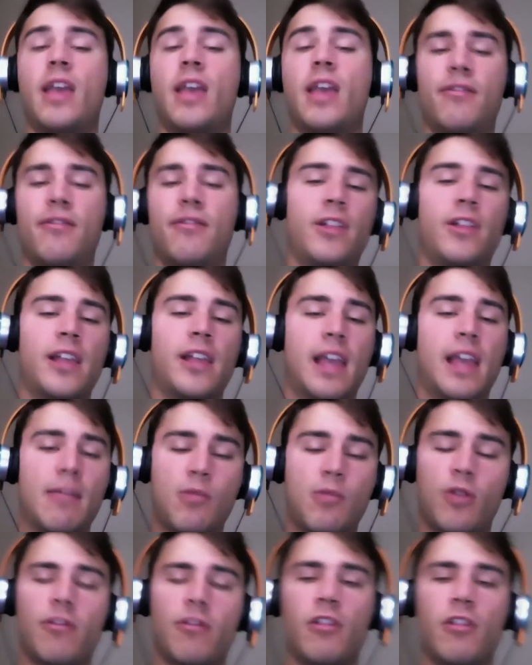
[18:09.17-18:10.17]
feel like I have
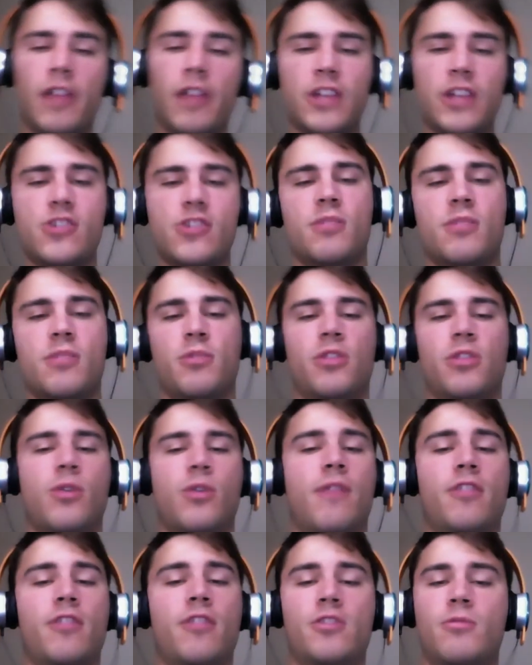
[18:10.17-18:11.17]
more of a relationship with
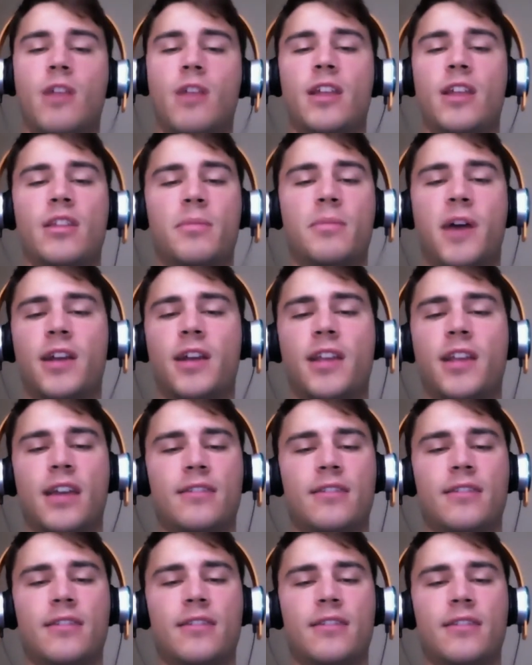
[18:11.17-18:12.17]
whoever's running the podcast.
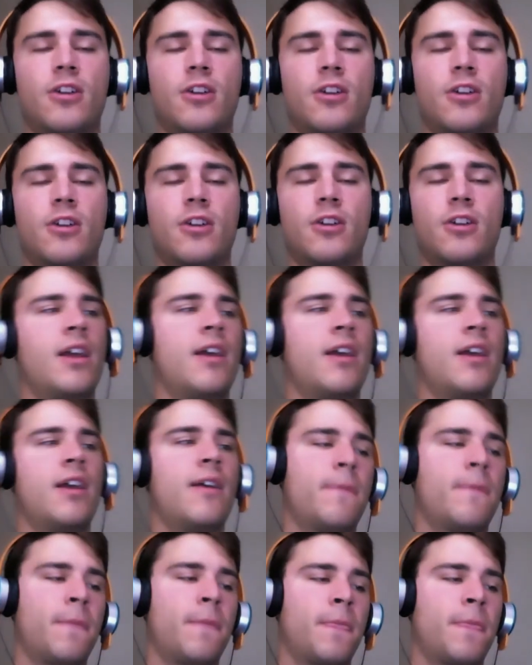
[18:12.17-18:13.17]
So
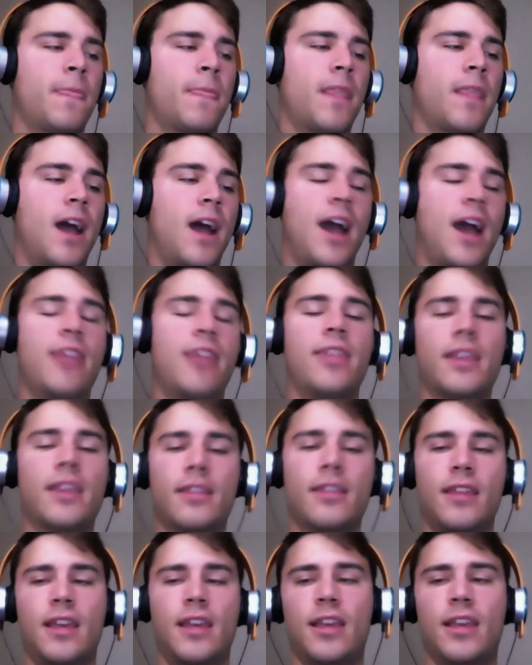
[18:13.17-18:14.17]
I think
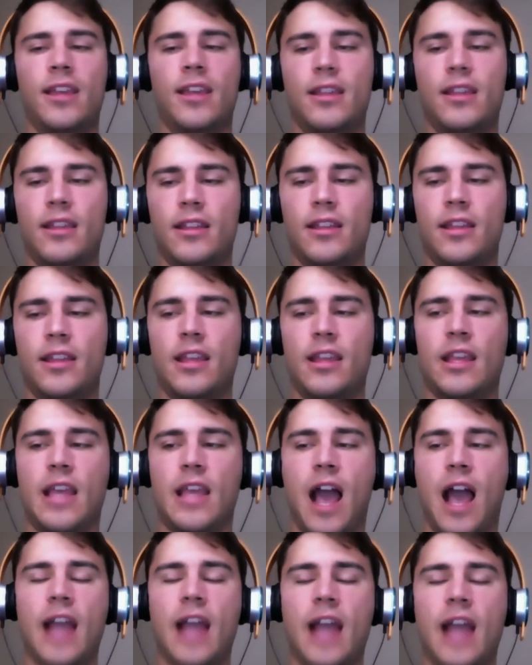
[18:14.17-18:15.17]
that
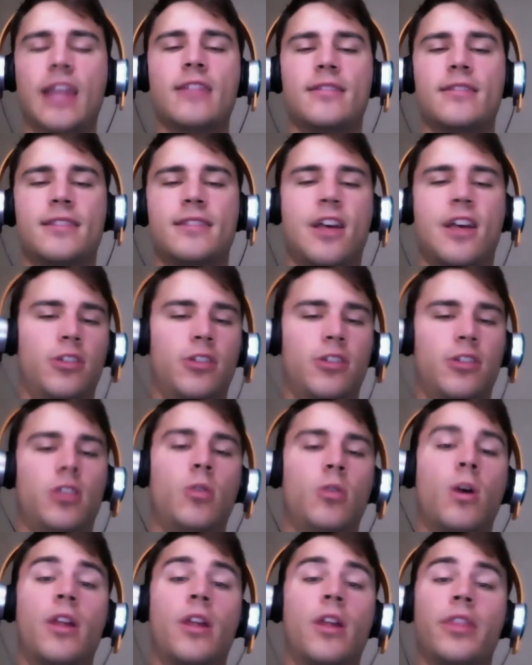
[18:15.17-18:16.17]
I can sell
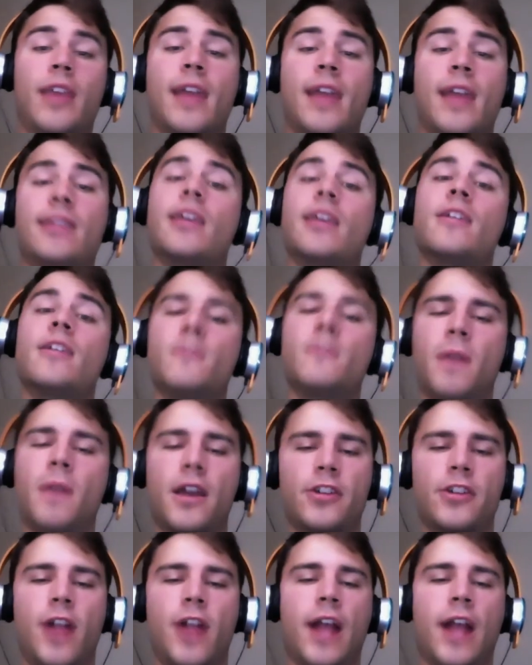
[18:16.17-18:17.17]
you on the ideas
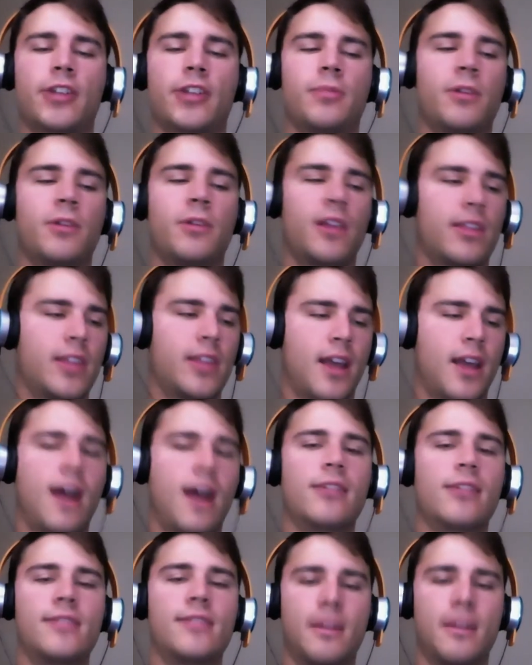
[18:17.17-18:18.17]
behind Traction Book and the
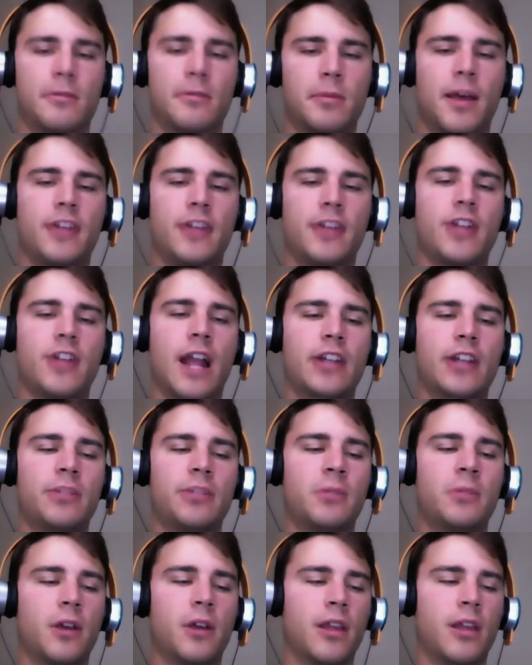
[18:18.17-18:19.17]
concepts behind Traction Book